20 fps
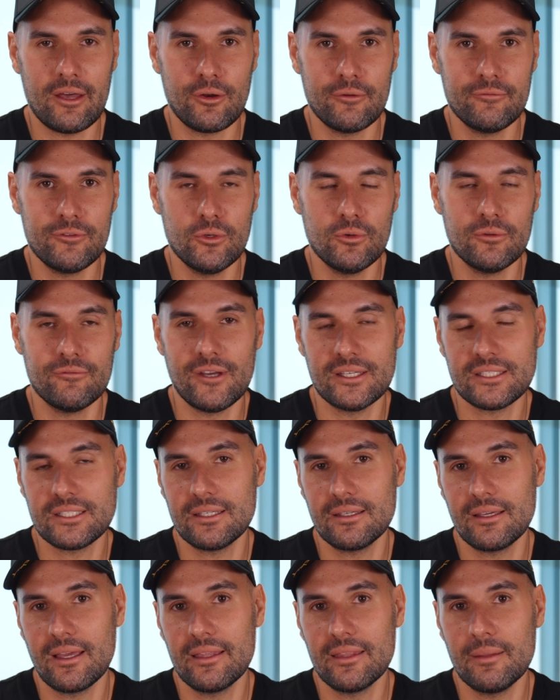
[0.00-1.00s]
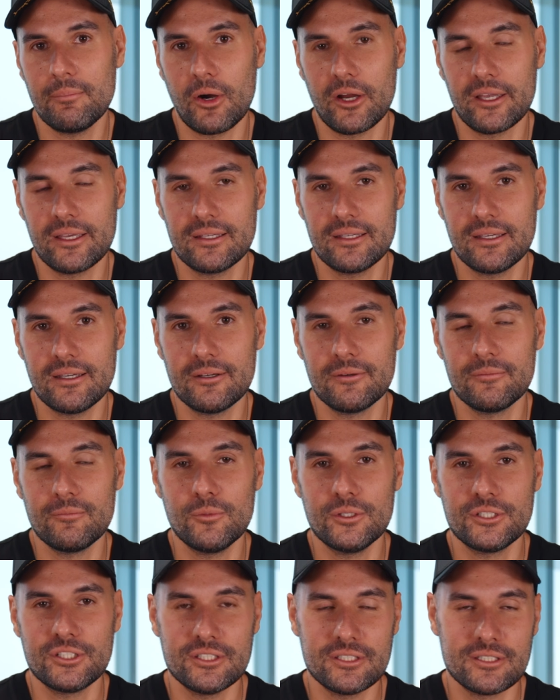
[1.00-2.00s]
to view investing and the market here,
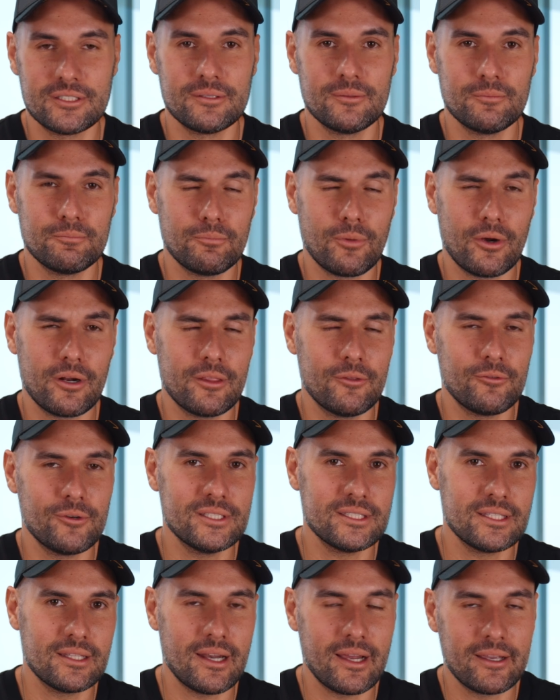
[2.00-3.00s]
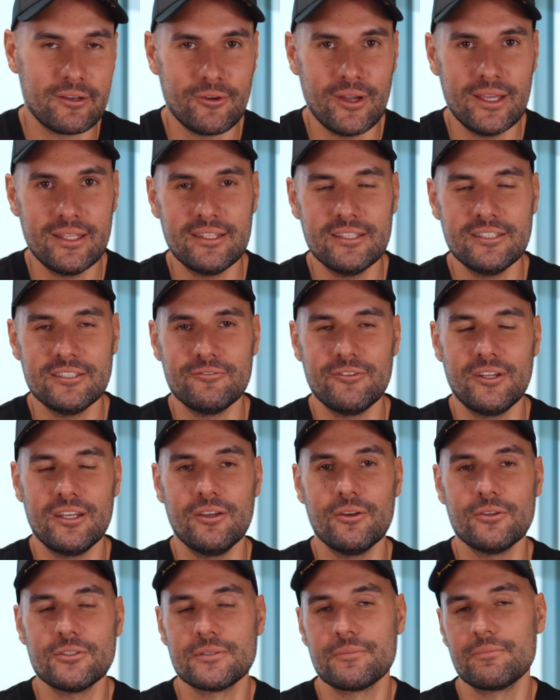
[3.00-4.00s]
which is part of the reason that I create these
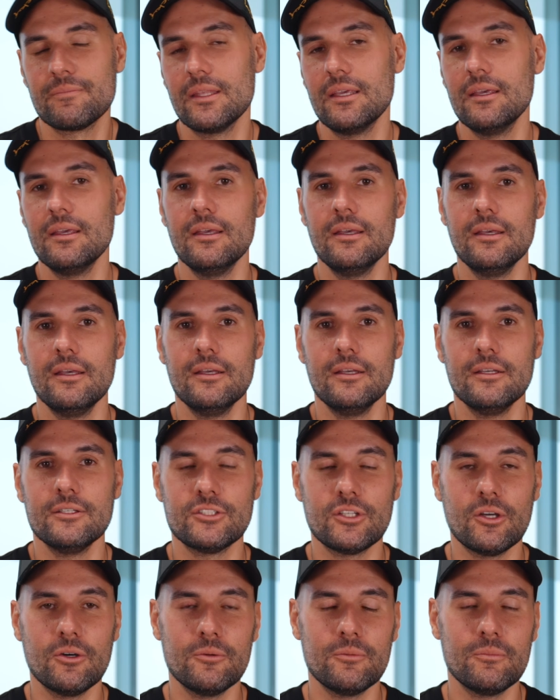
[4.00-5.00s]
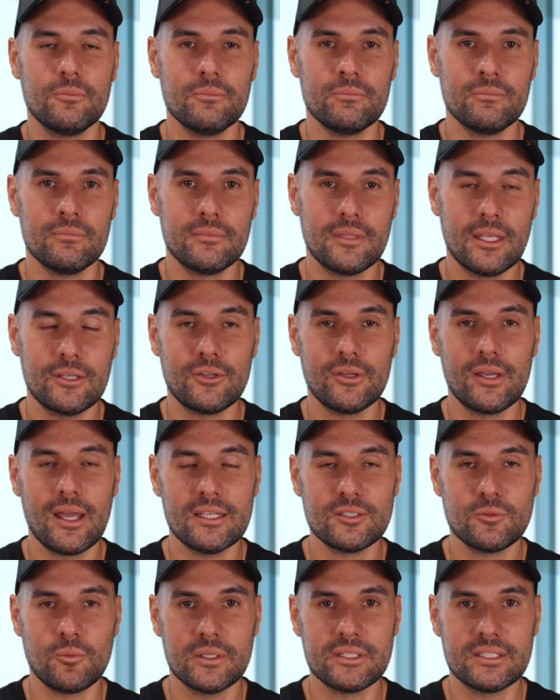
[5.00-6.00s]
videos. So thank you
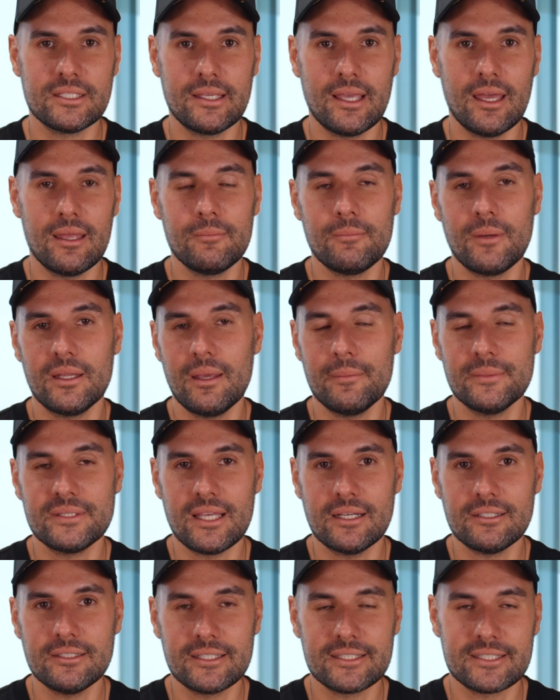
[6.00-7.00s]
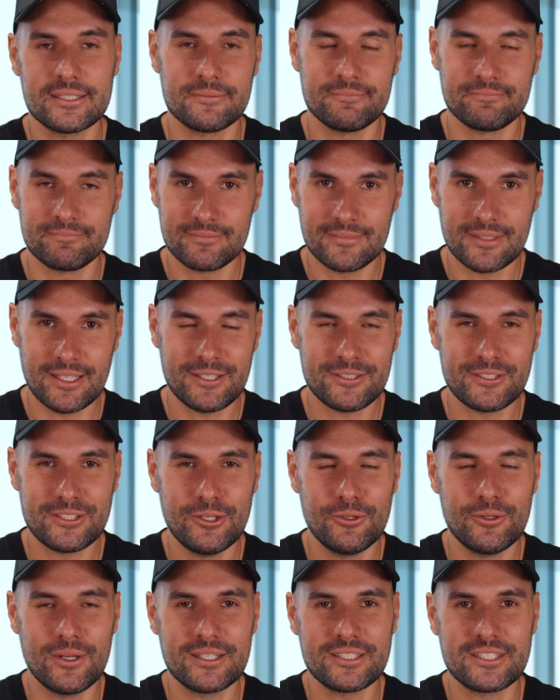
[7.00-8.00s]
guys once again. My name is Alex. I'll
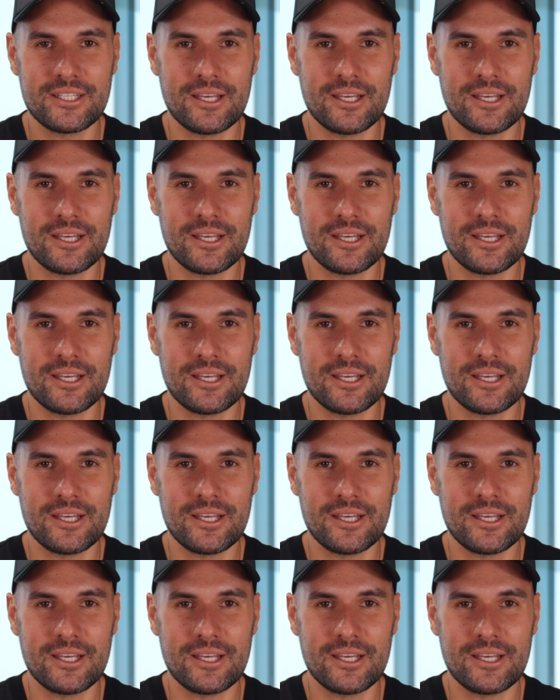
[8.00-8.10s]
see you next